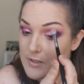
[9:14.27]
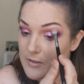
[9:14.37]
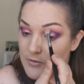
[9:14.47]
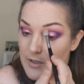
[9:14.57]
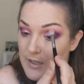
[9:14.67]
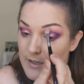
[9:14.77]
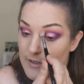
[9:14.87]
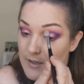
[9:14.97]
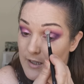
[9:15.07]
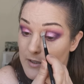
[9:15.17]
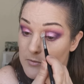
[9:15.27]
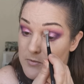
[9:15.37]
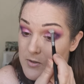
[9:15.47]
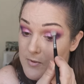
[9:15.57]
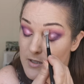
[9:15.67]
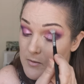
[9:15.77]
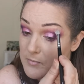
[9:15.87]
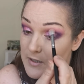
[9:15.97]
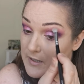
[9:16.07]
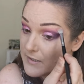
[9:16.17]
See if that helps with the
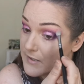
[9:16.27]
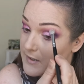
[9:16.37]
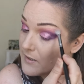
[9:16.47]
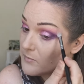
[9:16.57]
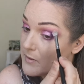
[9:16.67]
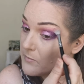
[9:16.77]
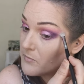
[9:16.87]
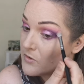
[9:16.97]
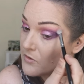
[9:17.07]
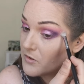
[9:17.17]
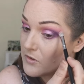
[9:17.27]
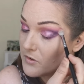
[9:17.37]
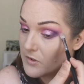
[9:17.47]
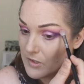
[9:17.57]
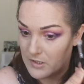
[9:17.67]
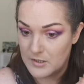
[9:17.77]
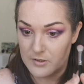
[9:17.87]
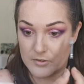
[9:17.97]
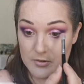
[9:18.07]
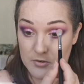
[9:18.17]
blending a bit more.
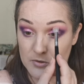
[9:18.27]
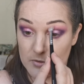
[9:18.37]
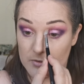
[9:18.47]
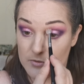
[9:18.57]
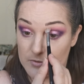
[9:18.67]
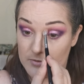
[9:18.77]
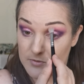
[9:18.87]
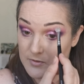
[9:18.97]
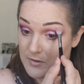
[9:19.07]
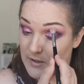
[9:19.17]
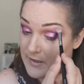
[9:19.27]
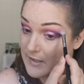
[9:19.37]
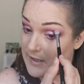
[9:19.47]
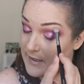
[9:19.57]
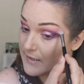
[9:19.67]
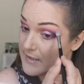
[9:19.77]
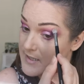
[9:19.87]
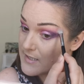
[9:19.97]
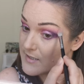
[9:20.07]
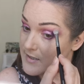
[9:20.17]
Oh, okay,
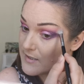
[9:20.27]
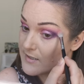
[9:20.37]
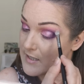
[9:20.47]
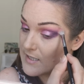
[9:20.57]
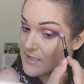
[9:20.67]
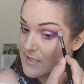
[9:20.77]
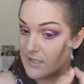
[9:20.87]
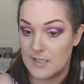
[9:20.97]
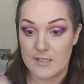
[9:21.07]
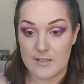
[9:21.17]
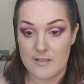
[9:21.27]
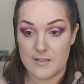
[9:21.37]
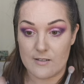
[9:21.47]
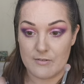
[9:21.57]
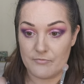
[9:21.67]
that's that's nice.